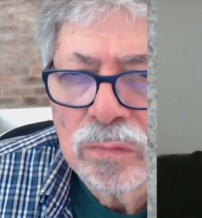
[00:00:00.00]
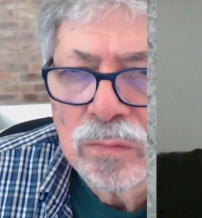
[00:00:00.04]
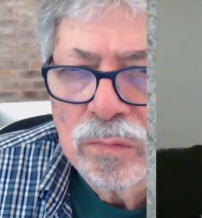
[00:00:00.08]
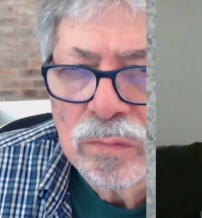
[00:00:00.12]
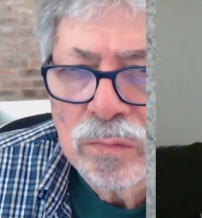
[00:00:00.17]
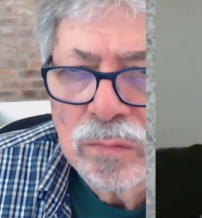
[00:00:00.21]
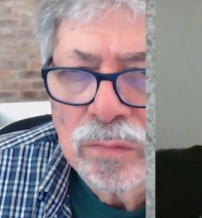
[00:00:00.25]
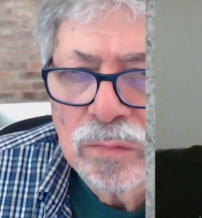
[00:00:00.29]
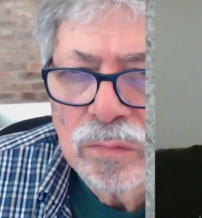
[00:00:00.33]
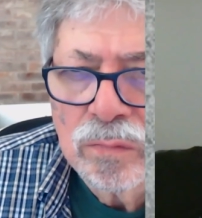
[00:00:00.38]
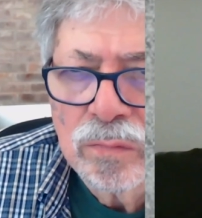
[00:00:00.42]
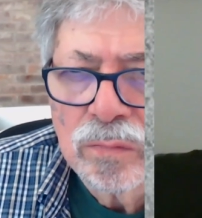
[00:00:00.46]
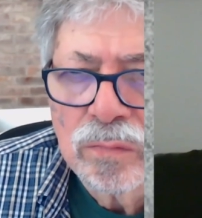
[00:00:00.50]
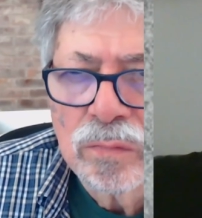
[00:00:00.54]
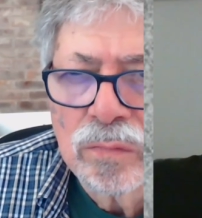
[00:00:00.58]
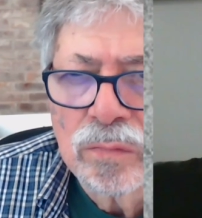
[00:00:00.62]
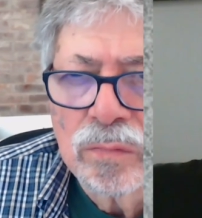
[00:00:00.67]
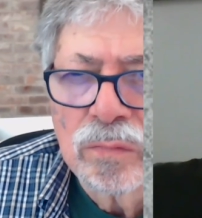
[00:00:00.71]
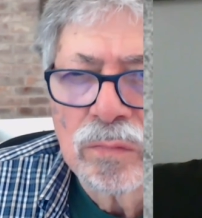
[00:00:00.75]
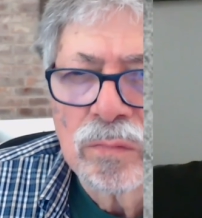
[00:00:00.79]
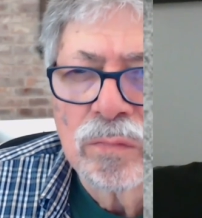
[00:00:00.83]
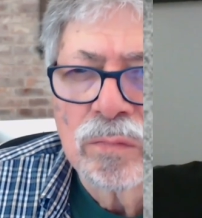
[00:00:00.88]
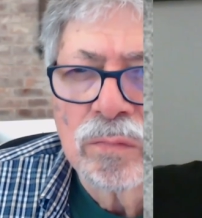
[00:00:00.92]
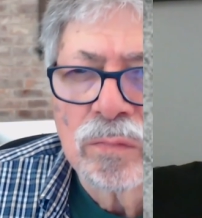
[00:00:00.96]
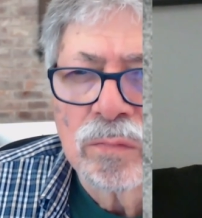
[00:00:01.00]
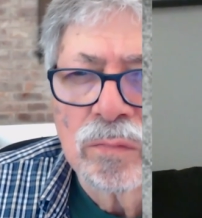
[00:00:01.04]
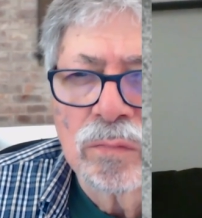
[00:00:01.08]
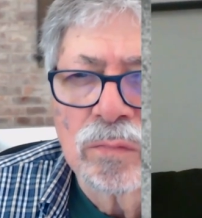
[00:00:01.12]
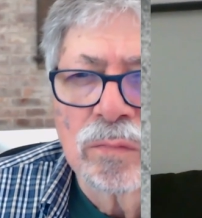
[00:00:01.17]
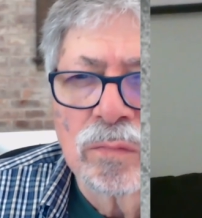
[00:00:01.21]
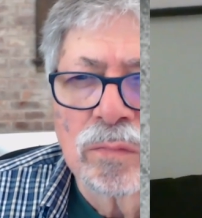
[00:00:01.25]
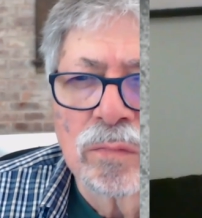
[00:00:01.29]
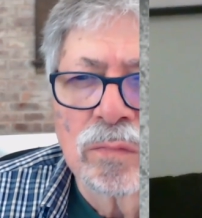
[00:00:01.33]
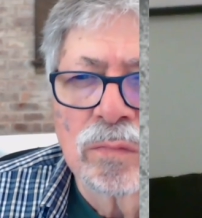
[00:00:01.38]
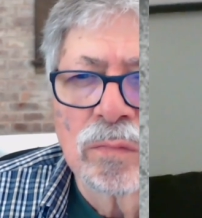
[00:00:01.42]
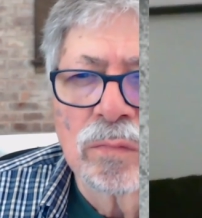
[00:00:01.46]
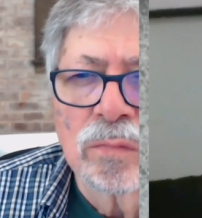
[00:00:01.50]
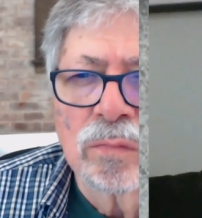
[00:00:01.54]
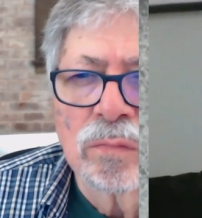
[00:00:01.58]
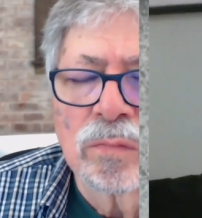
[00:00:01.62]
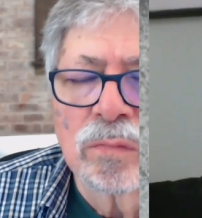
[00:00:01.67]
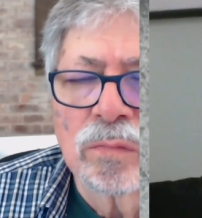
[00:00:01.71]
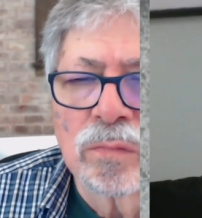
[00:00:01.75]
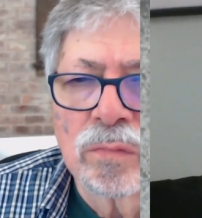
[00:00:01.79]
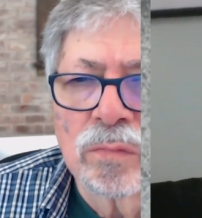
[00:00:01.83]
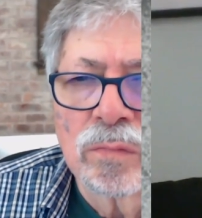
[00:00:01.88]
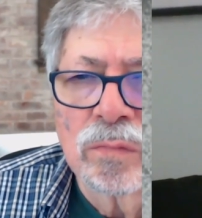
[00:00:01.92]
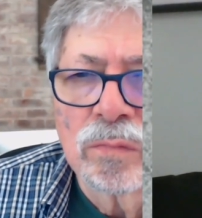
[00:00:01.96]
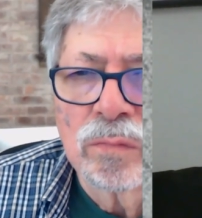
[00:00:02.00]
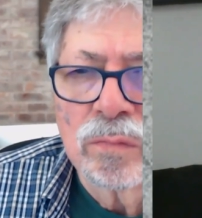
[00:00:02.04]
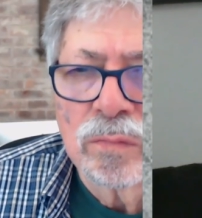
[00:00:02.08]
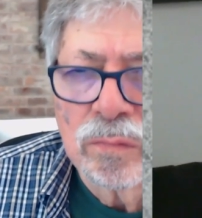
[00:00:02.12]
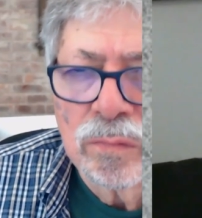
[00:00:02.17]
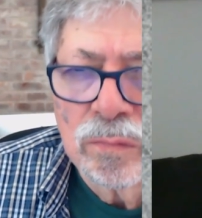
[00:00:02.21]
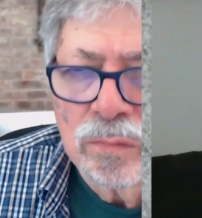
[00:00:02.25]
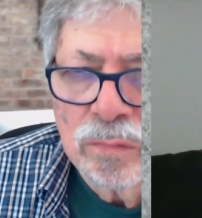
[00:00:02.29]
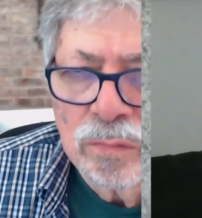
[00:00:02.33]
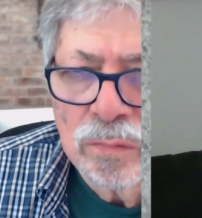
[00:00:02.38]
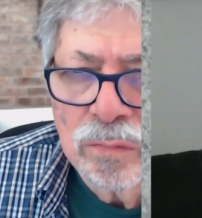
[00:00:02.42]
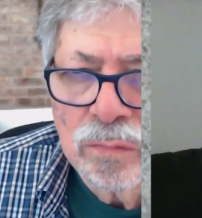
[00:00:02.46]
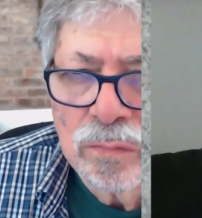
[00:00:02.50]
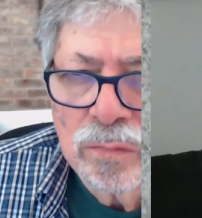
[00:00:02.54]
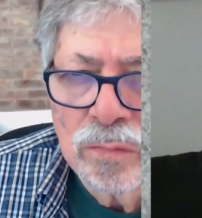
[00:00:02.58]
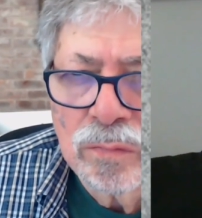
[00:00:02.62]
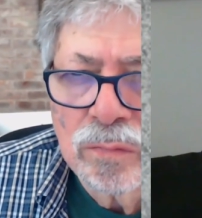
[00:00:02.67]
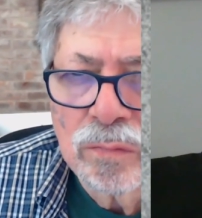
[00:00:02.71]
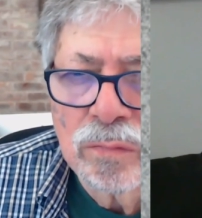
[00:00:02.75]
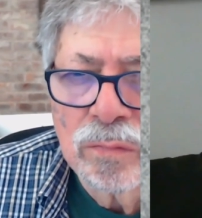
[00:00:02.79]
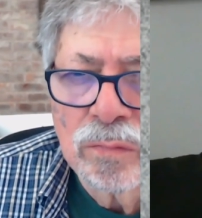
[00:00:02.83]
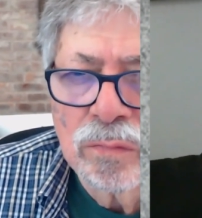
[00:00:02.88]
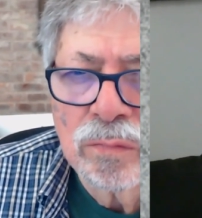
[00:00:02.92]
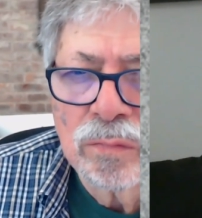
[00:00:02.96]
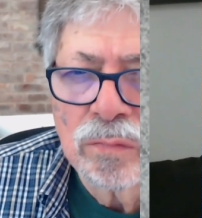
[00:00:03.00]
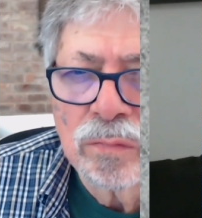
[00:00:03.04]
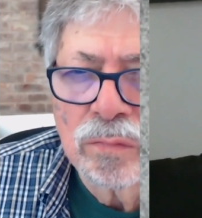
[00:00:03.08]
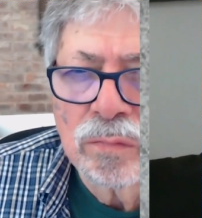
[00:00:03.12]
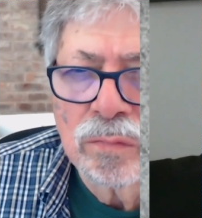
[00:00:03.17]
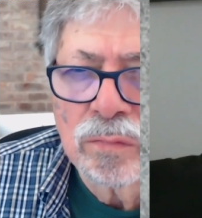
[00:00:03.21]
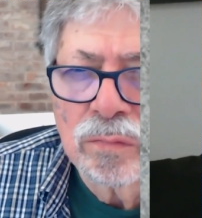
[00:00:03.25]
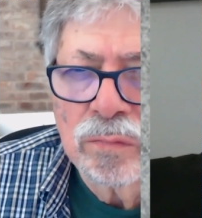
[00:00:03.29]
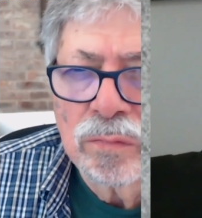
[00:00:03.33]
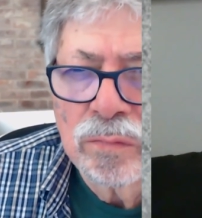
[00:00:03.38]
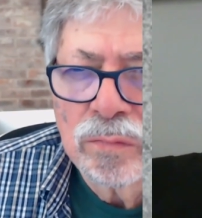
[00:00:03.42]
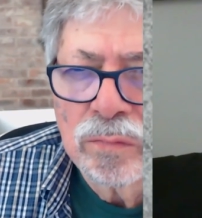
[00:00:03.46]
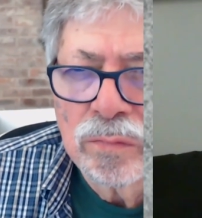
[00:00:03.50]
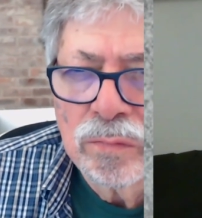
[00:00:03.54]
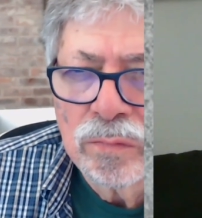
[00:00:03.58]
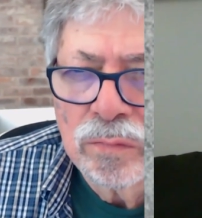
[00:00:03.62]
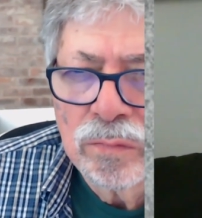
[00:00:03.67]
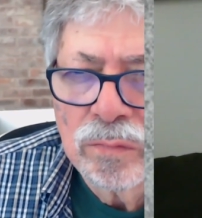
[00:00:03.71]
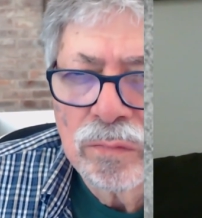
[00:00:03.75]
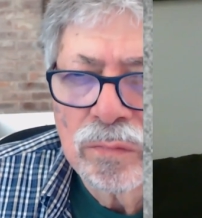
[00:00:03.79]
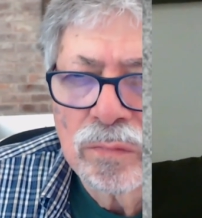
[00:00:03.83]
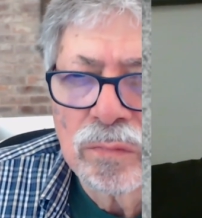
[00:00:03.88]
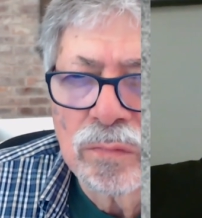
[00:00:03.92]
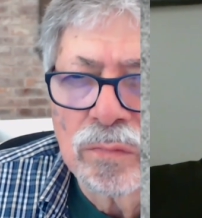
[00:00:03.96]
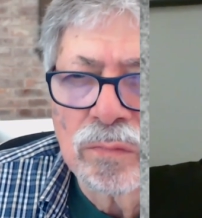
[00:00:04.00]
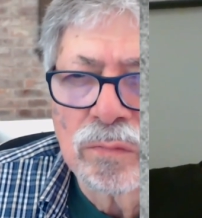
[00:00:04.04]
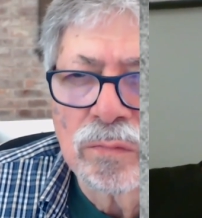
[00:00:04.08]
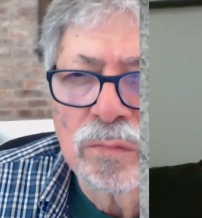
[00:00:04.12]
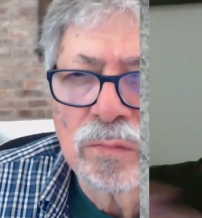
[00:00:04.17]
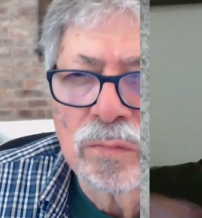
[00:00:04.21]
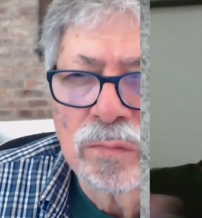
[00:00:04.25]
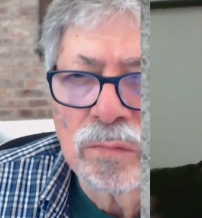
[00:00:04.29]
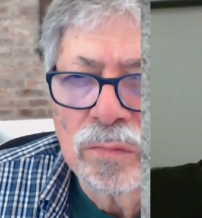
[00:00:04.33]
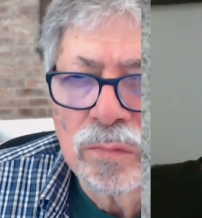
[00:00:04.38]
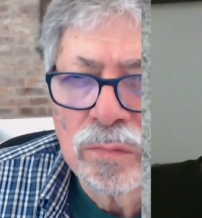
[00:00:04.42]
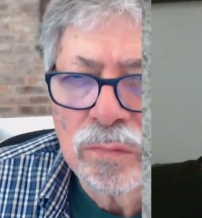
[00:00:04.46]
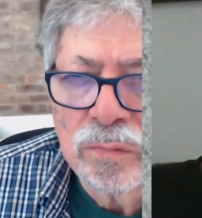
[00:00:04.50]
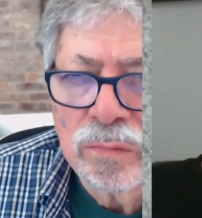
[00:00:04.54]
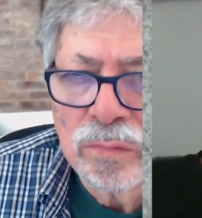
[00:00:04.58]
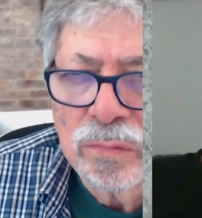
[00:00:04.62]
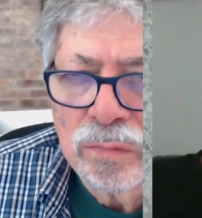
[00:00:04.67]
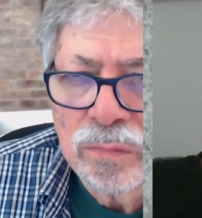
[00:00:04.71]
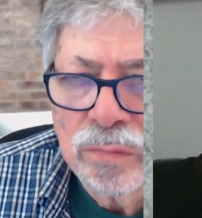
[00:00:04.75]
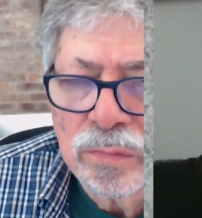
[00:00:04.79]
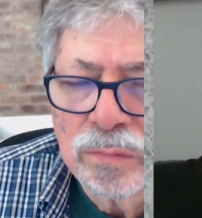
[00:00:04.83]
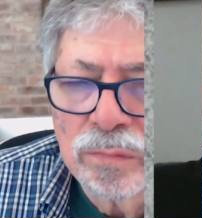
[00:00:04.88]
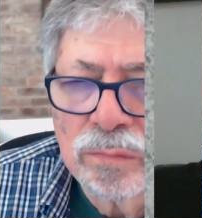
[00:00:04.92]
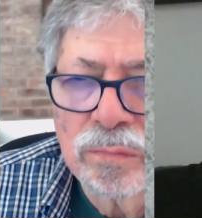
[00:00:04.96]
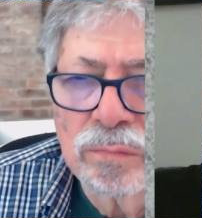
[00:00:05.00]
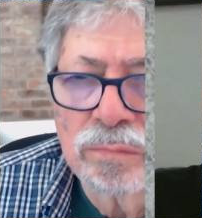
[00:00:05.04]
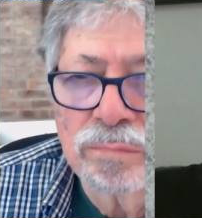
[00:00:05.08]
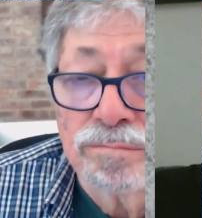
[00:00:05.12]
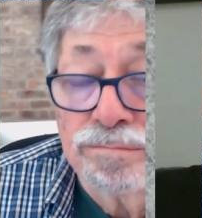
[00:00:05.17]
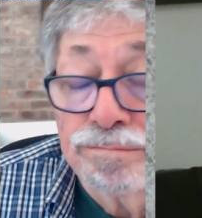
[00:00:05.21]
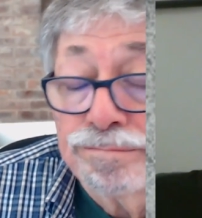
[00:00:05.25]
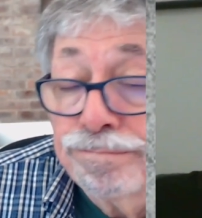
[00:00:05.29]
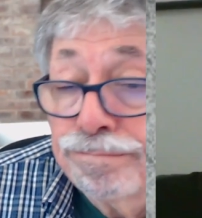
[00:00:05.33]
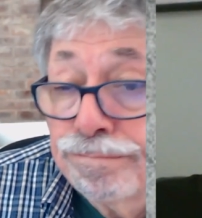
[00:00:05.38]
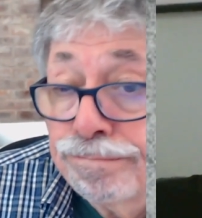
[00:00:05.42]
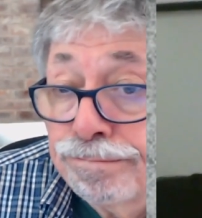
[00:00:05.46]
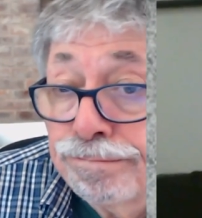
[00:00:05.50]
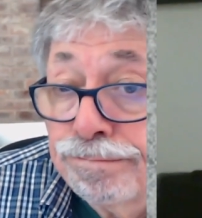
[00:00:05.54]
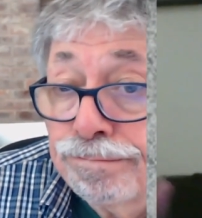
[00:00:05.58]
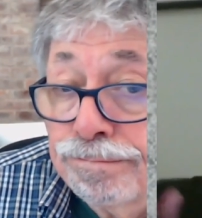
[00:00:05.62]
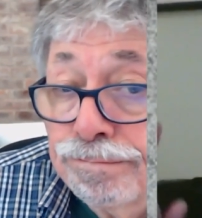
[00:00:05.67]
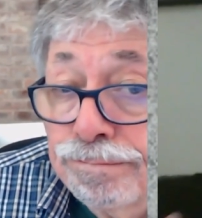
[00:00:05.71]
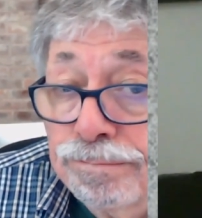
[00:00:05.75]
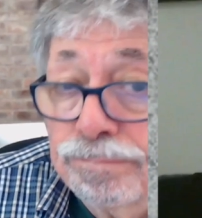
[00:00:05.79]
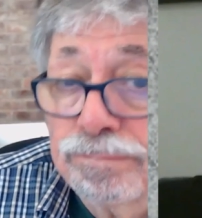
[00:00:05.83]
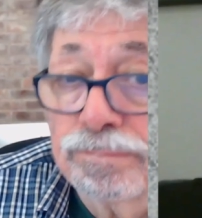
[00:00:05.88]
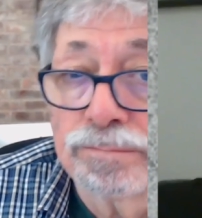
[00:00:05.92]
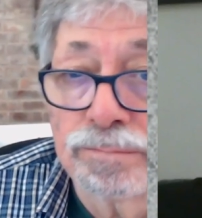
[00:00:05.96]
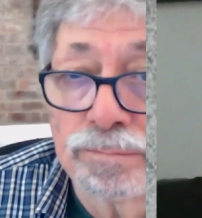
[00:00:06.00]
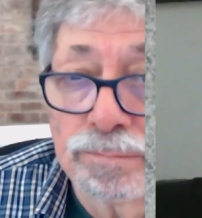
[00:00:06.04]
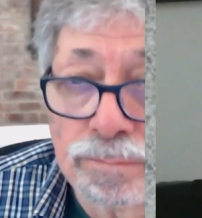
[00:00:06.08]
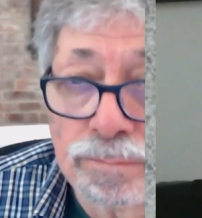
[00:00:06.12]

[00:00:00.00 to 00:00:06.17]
[no speech]